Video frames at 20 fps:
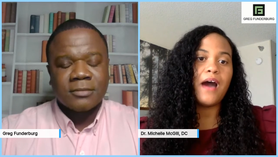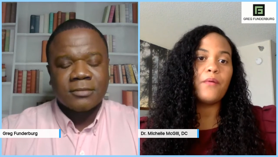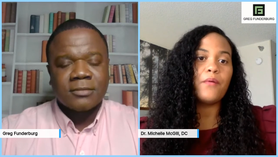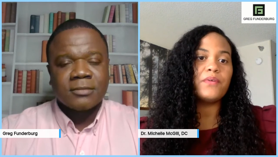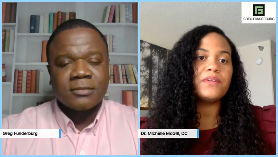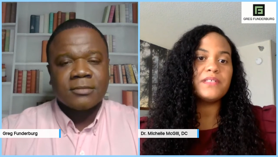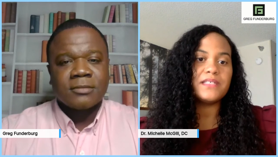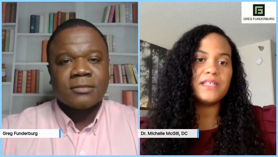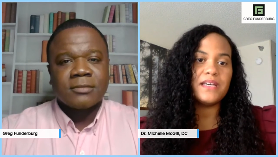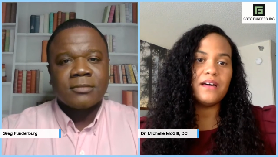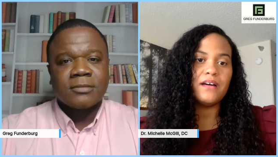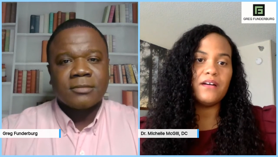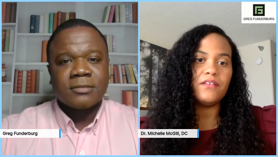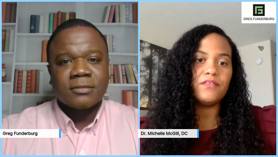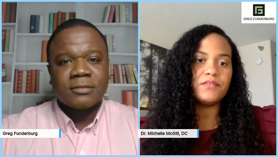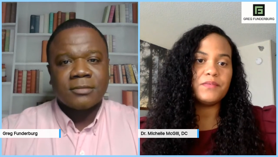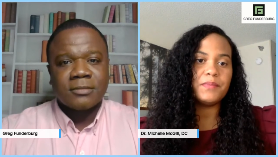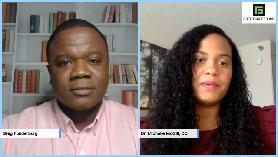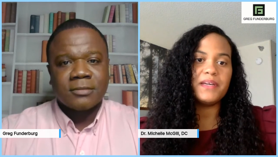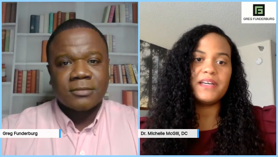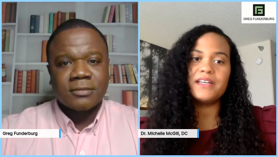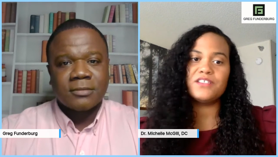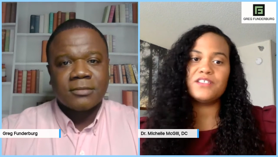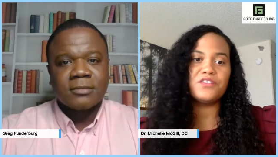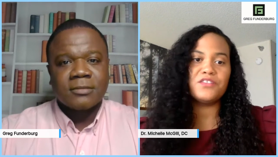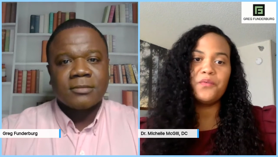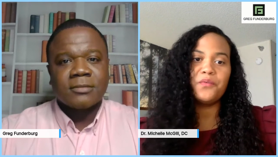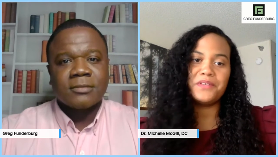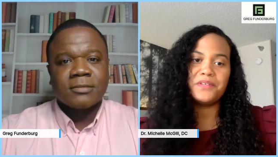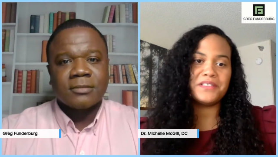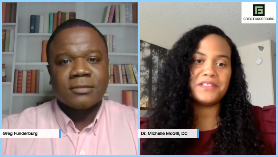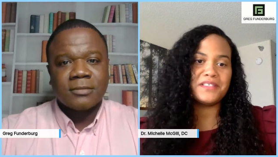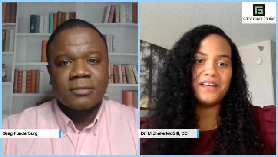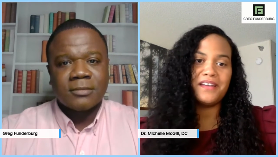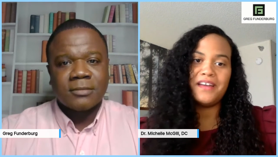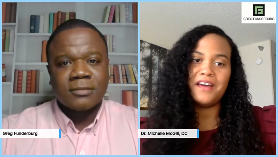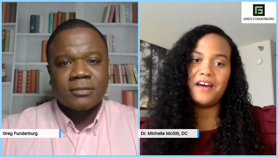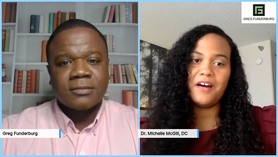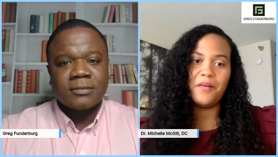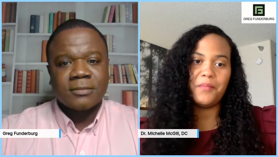Speaker 1: ourselves because no one's
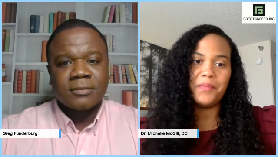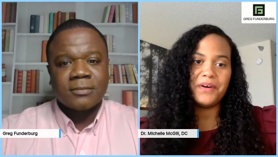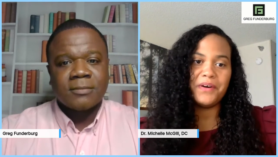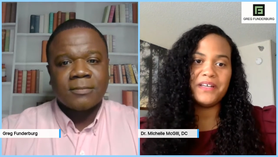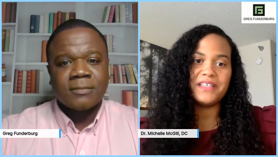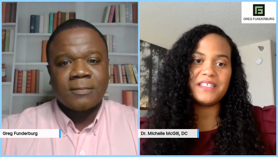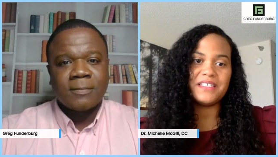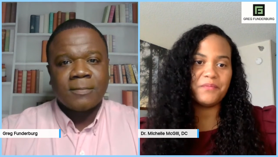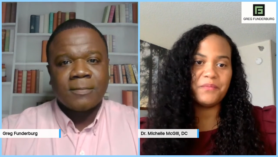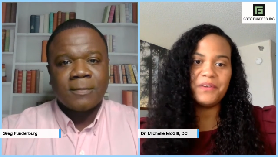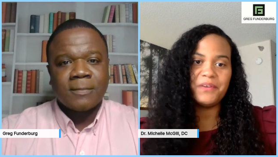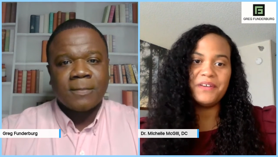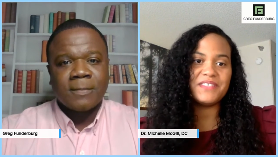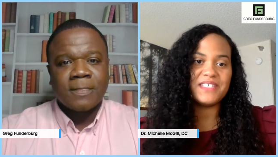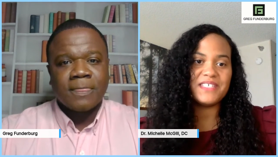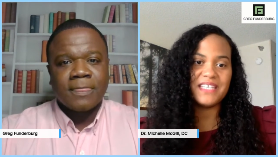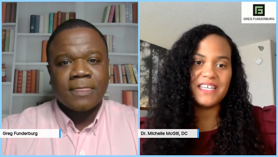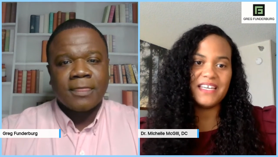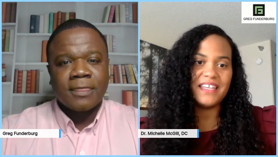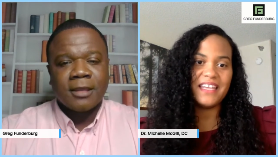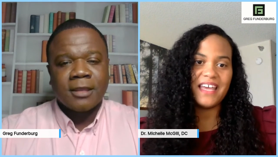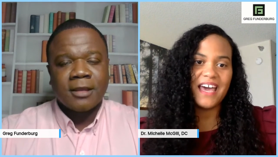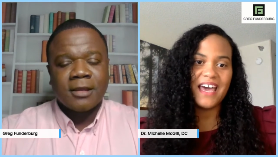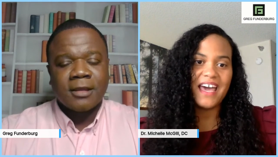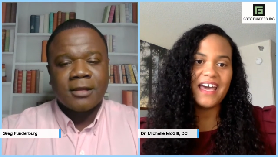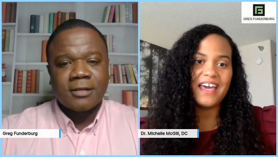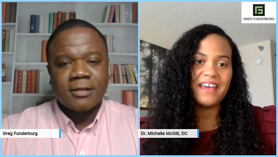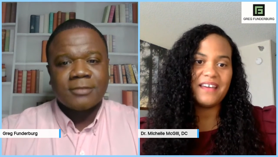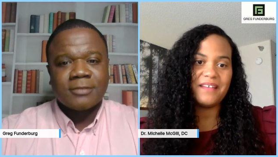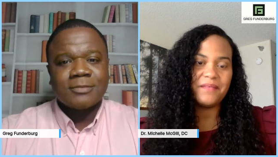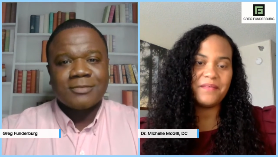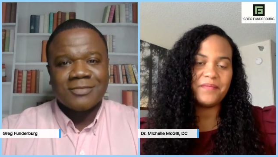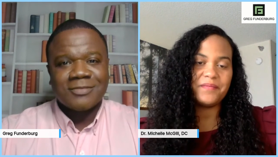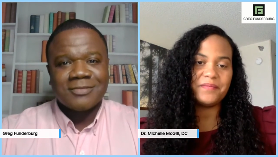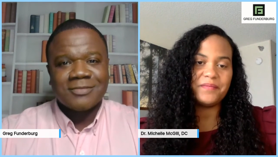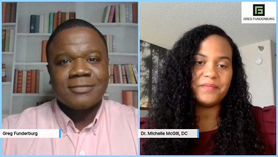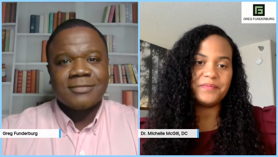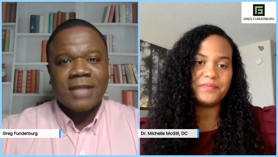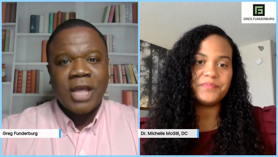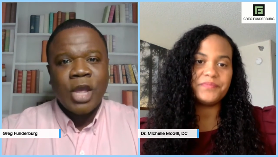going to help us. if we've seen that.
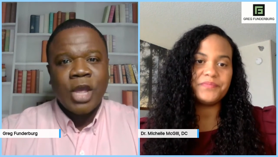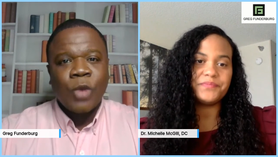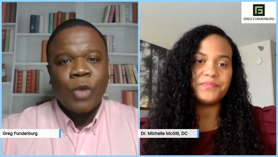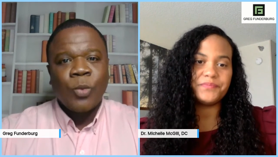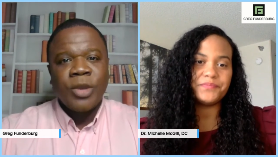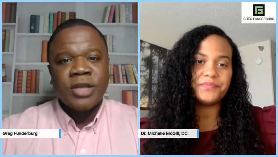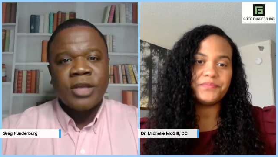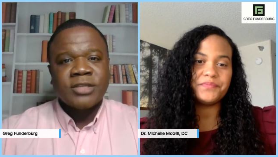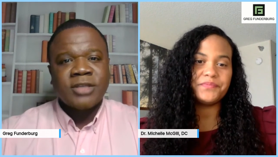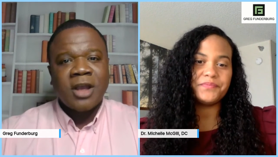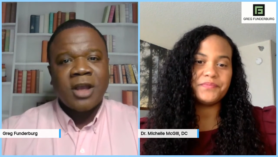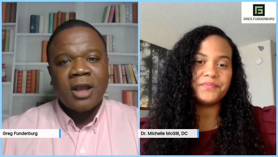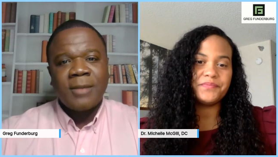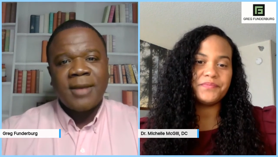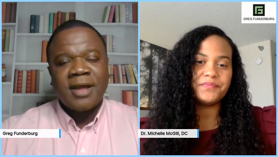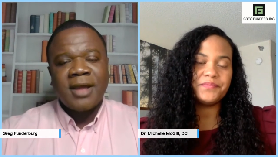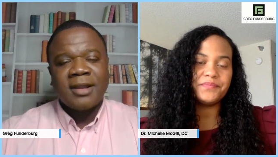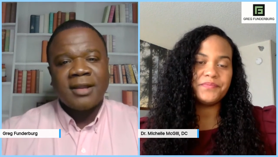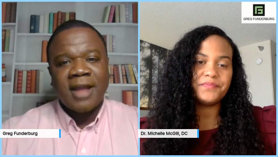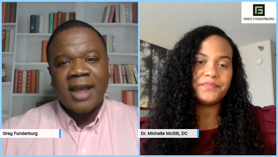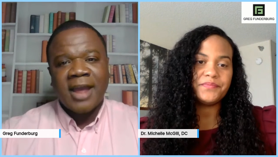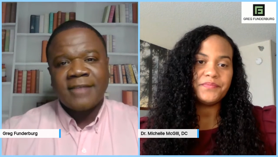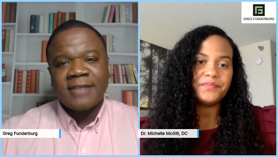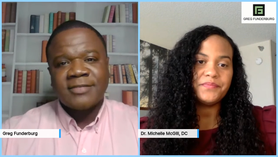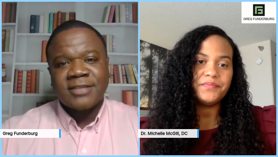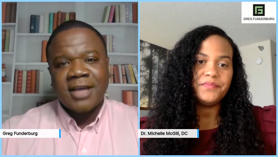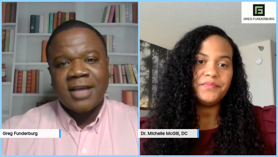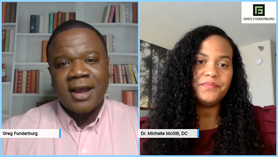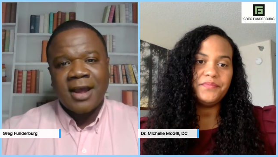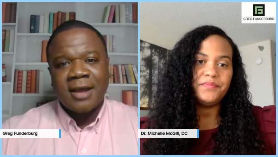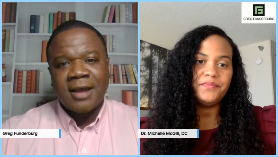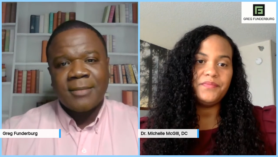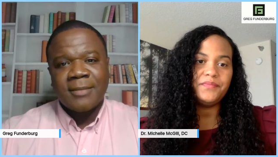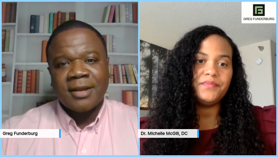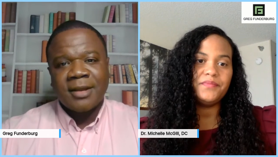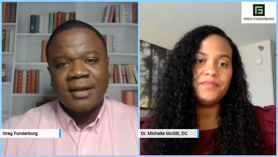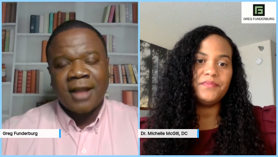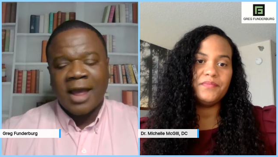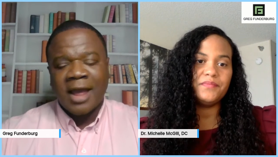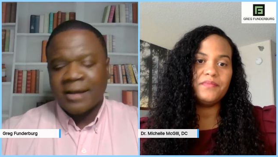
Speaker 2: When you talk about lifetime
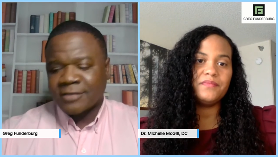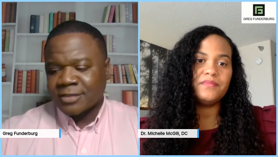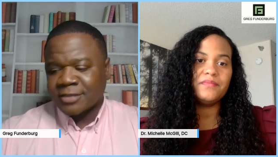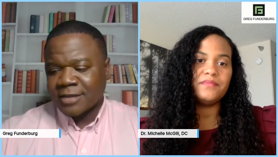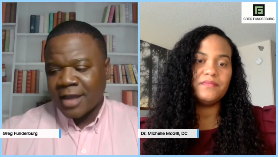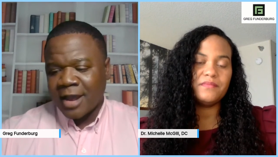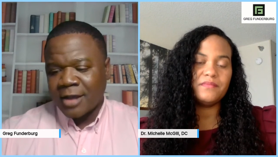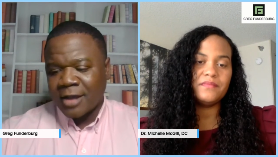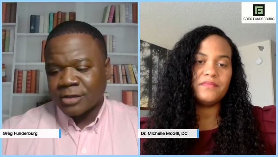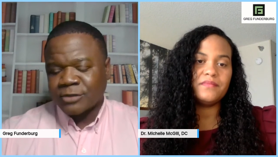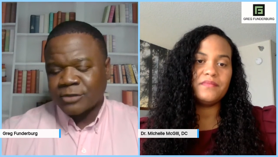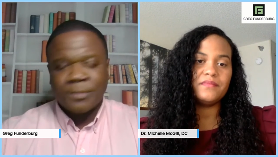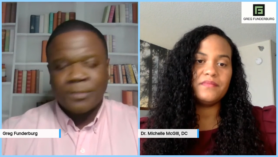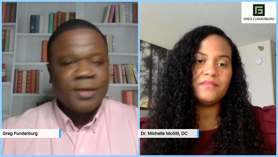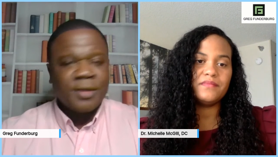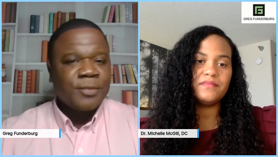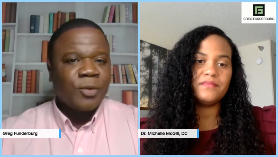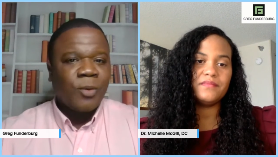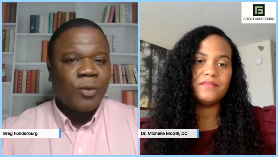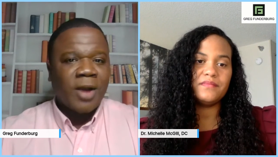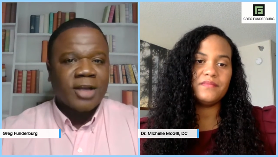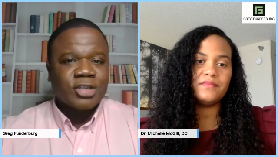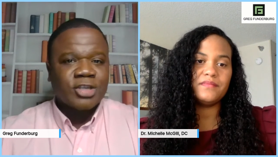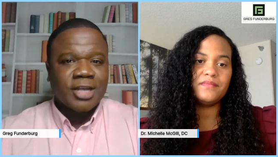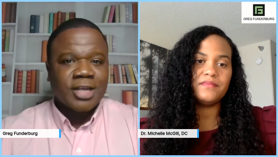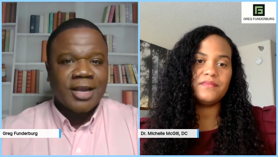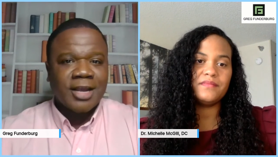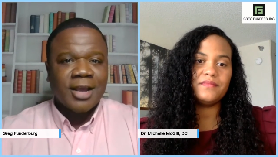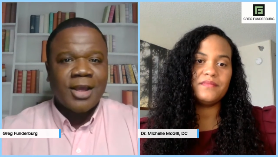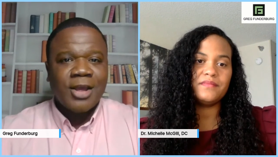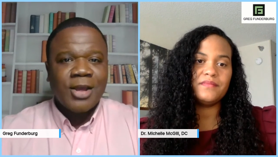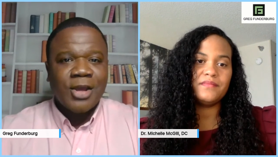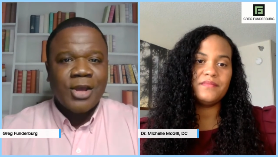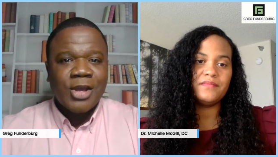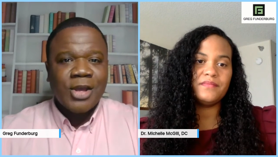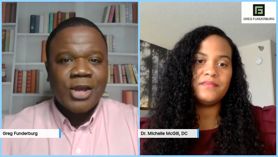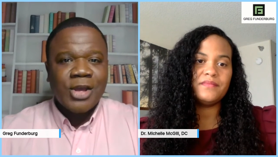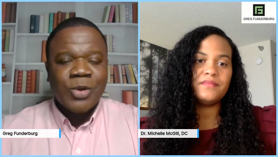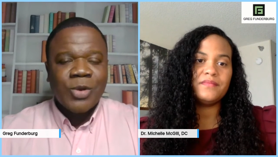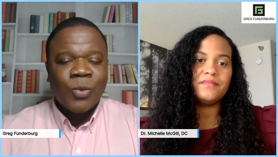lifestyles, for people watching,
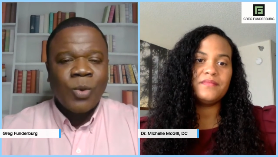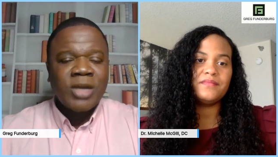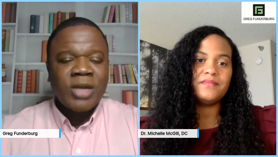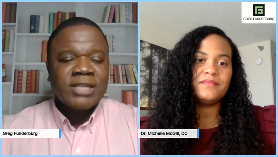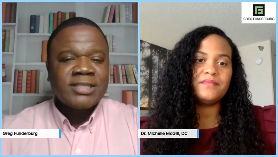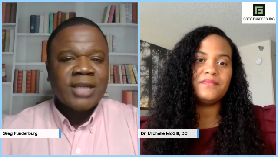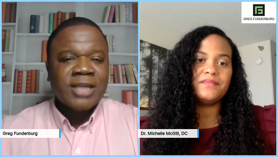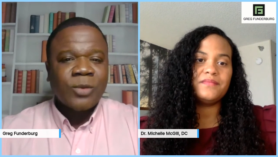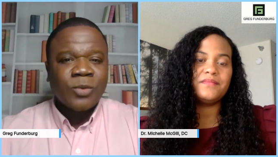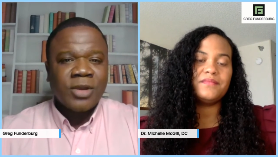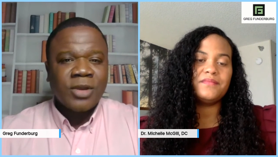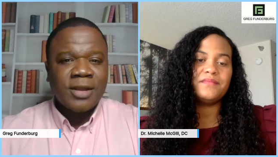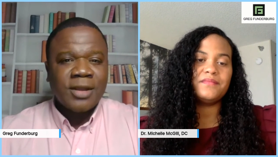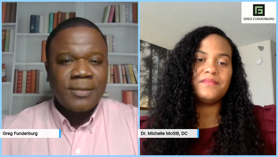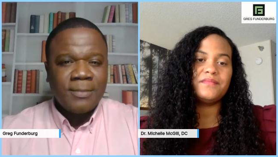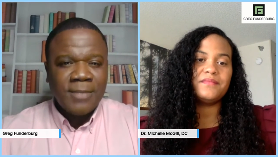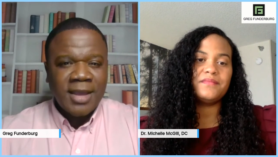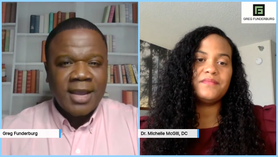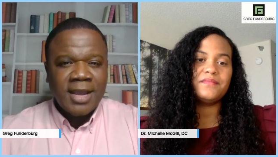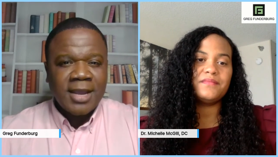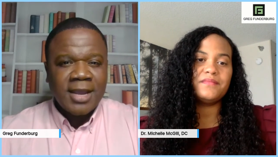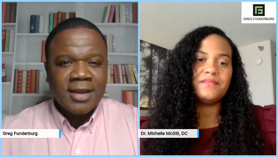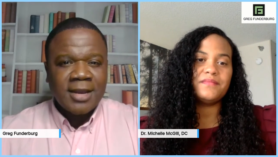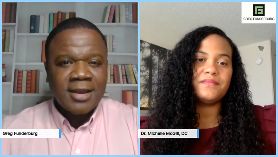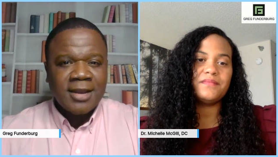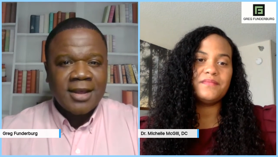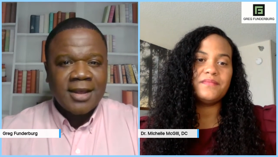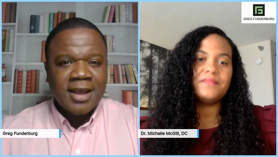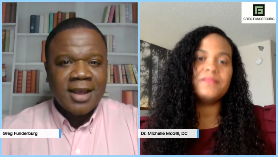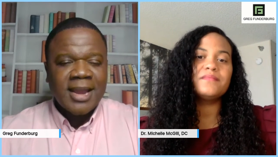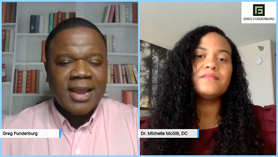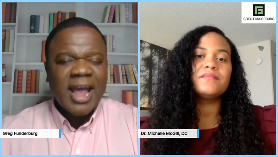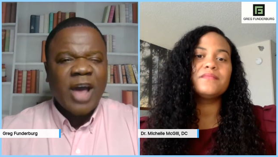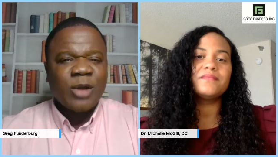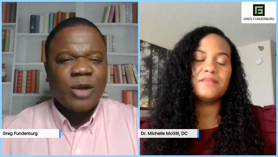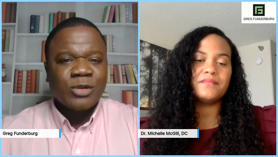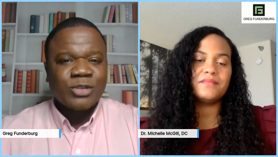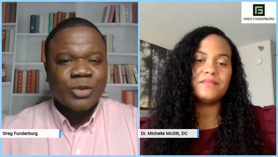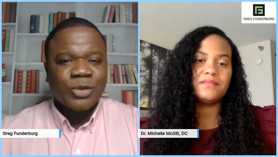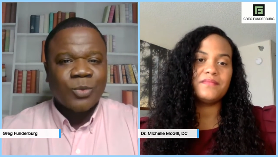what does that really mean and
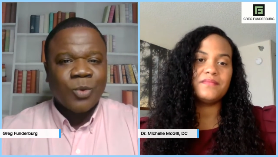how does it